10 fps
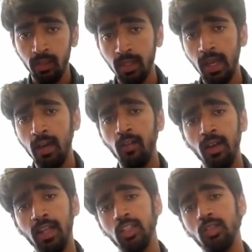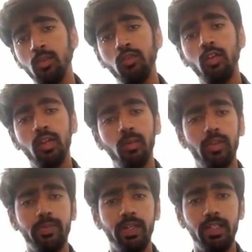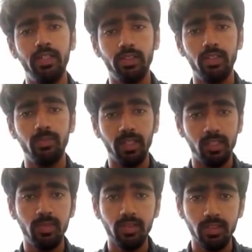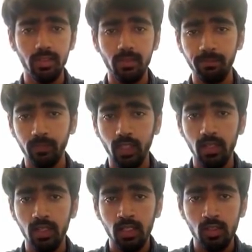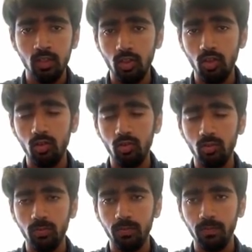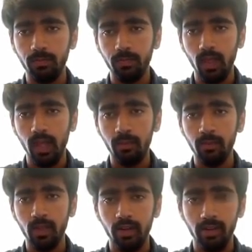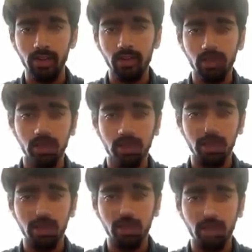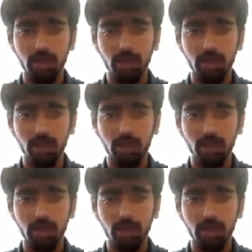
Now I'd like to move on about my internship experience here. So I'm currently studying in